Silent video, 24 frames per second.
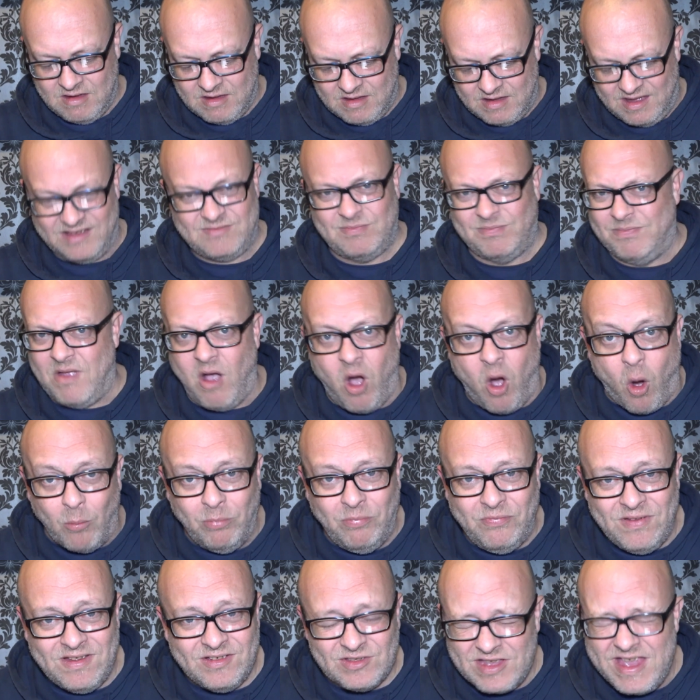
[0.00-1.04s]
That's
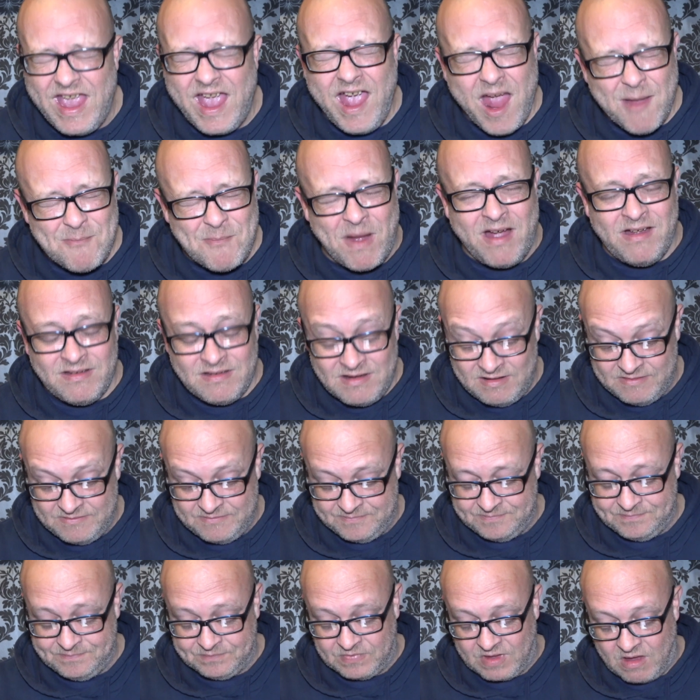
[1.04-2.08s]
obvious, yeah, man.
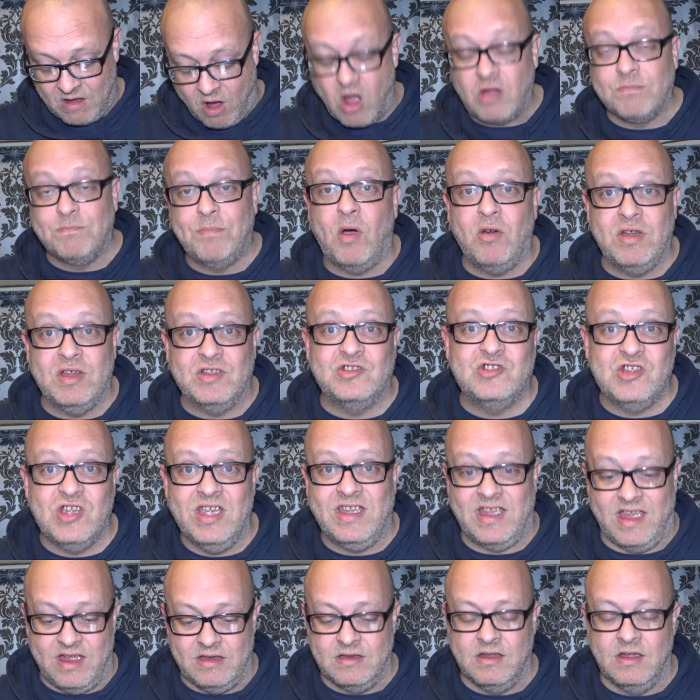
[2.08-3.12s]
I'd buy a
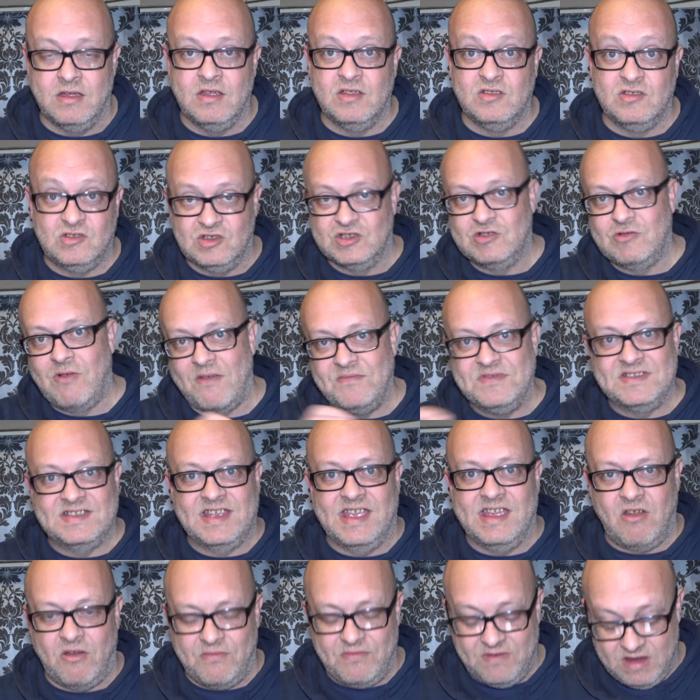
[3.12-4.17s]
chicken just to have the
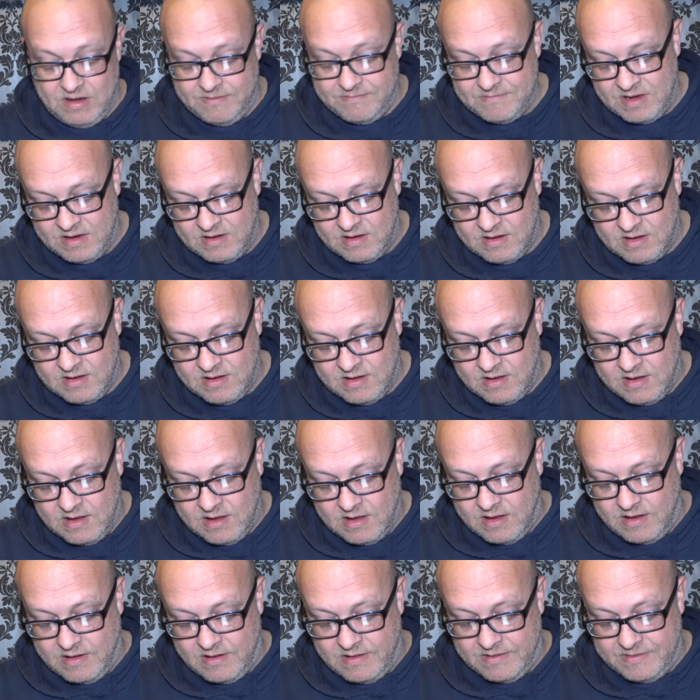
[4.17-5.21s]
skin off it.
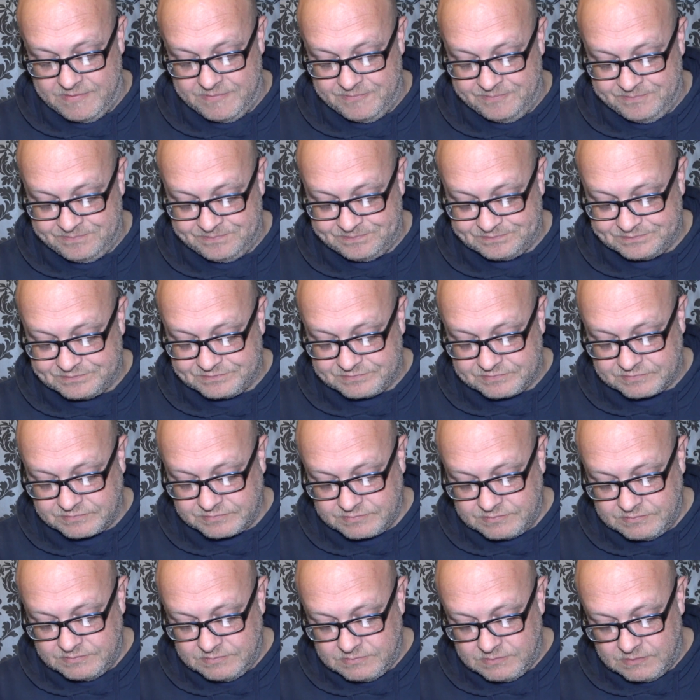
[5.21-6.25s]
Um,
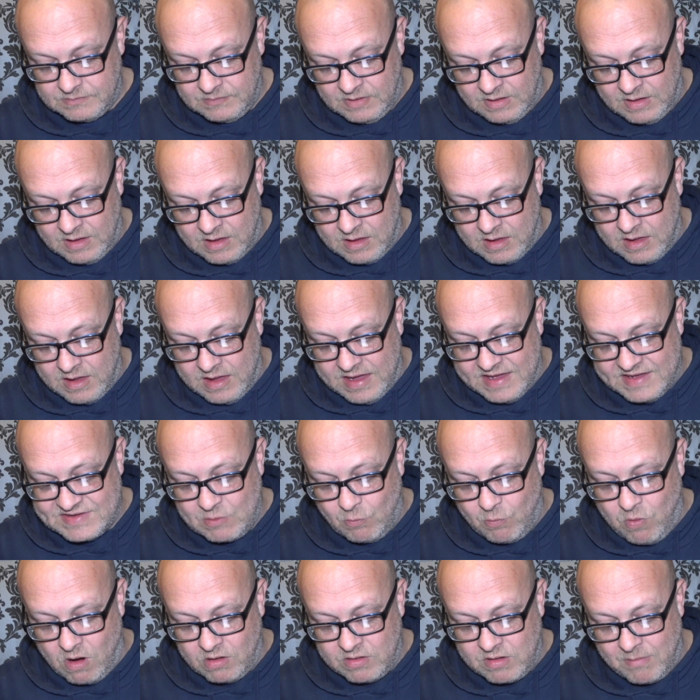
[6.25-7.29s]
is the
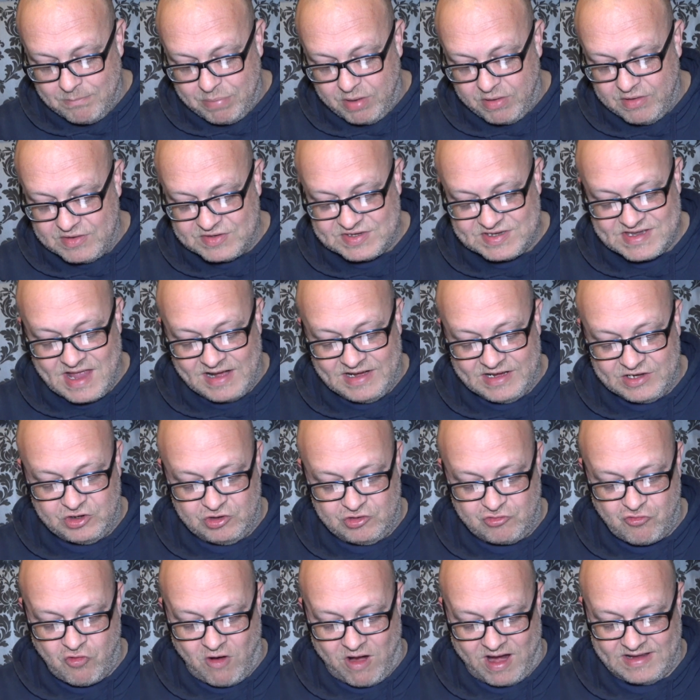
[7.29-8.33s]
one personality
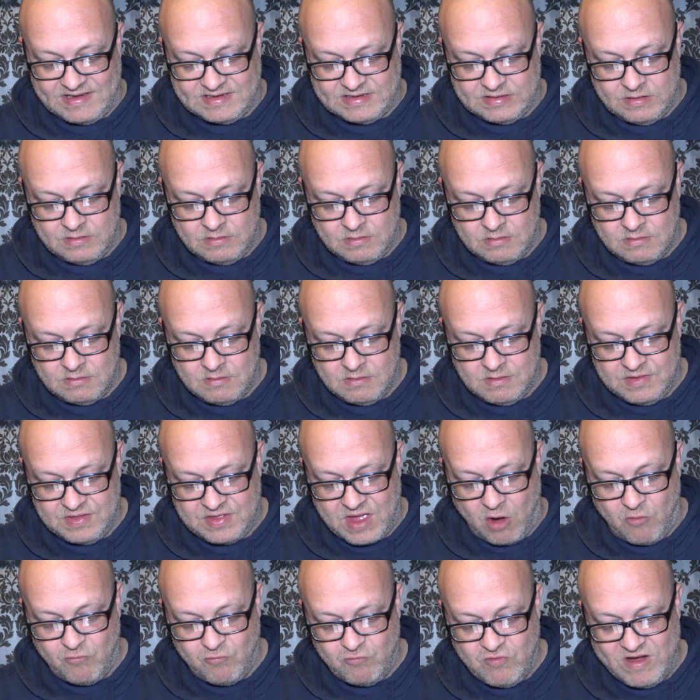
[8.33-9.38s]
trait
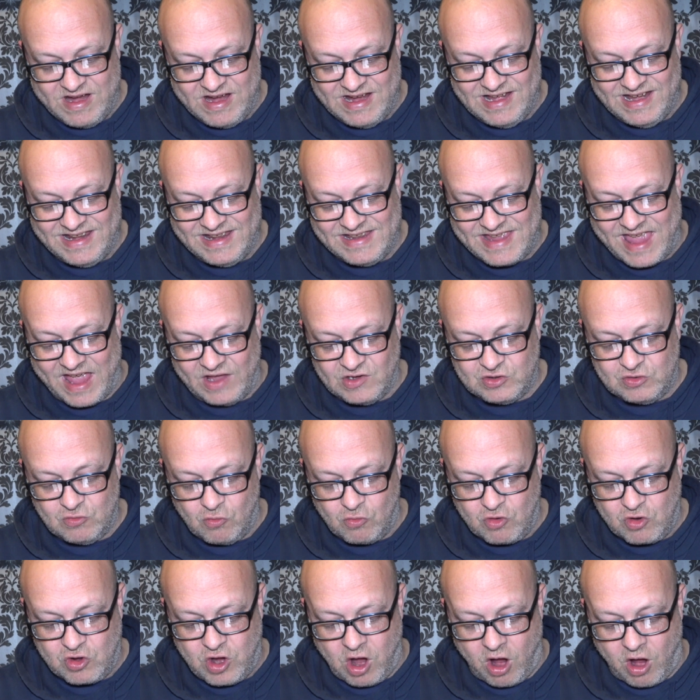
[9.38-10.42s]
that really gets
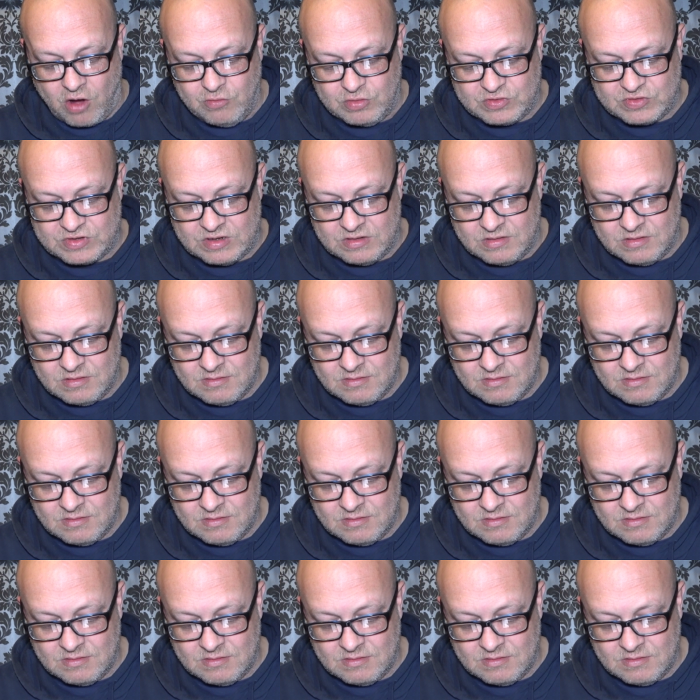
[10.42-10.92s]
your goat?